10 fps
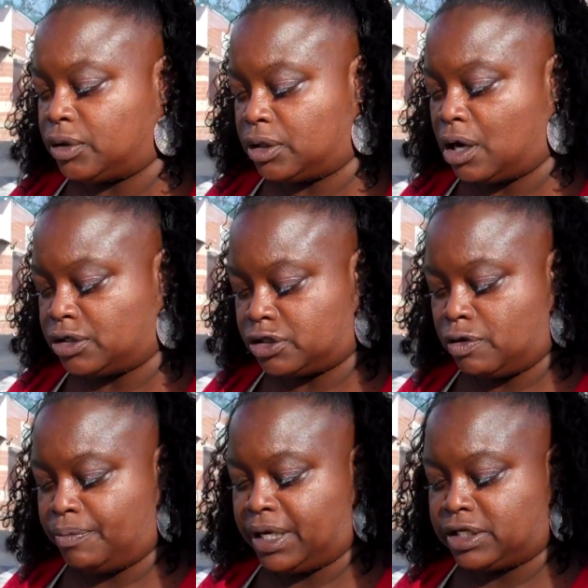You can
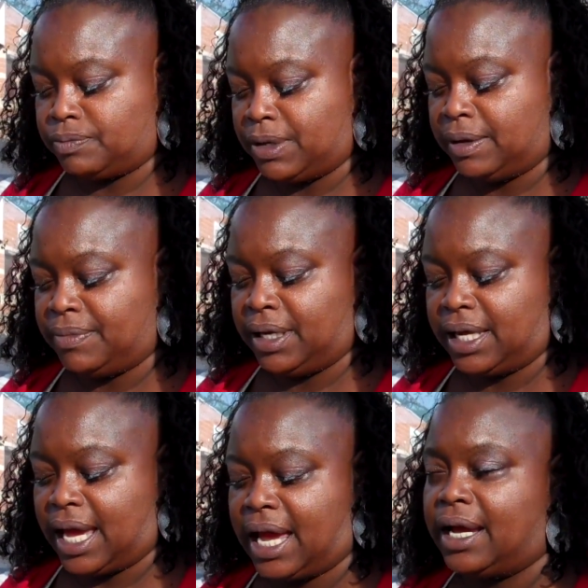also meet
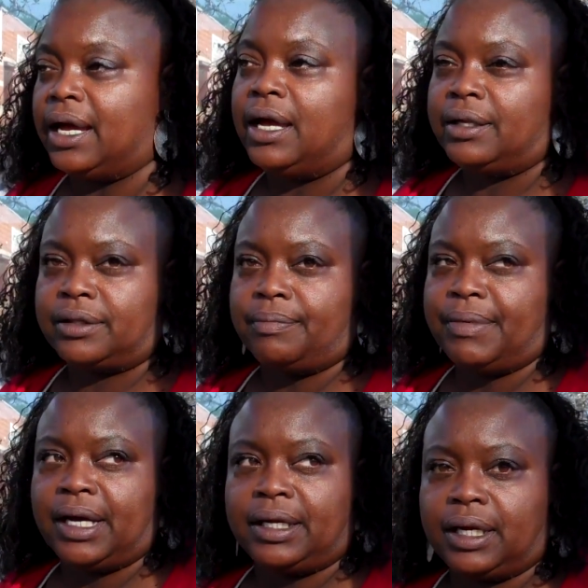me at the
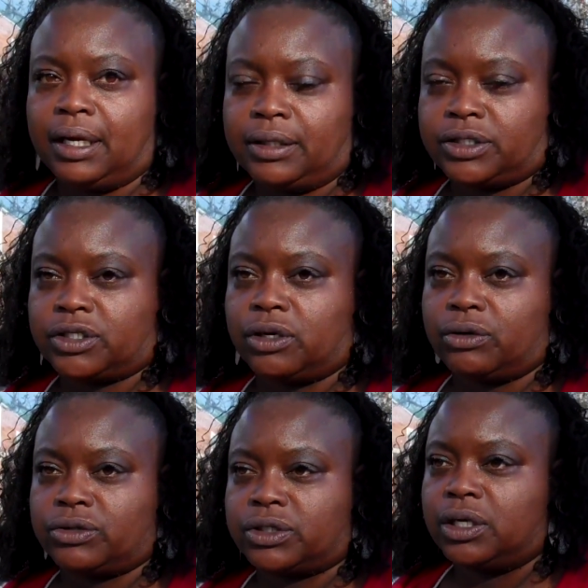Manna
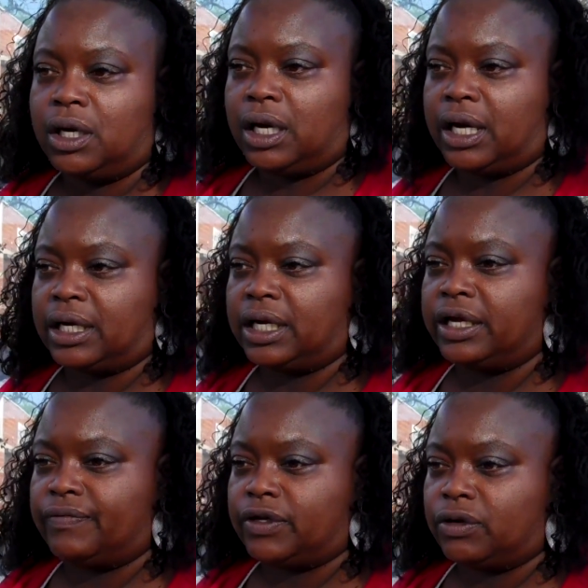Church in
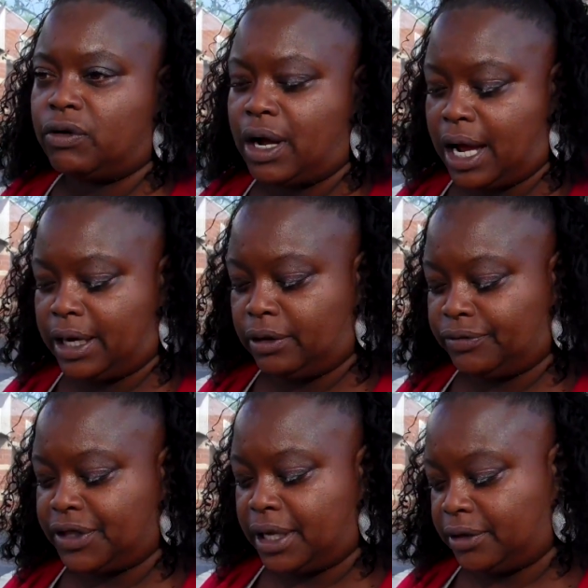Cleveland,
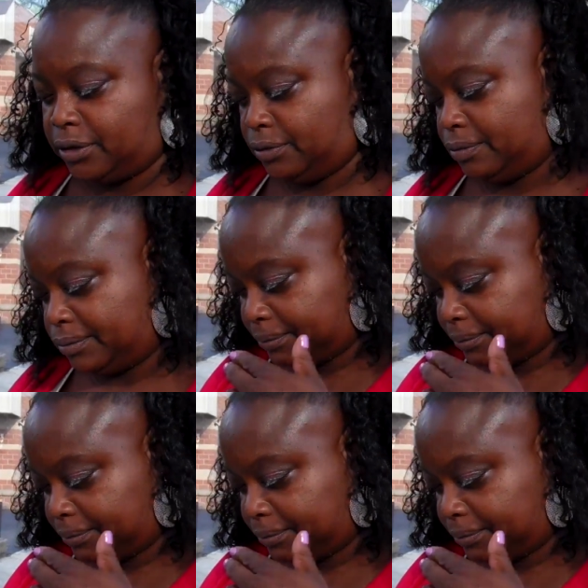Ohio. Thank you.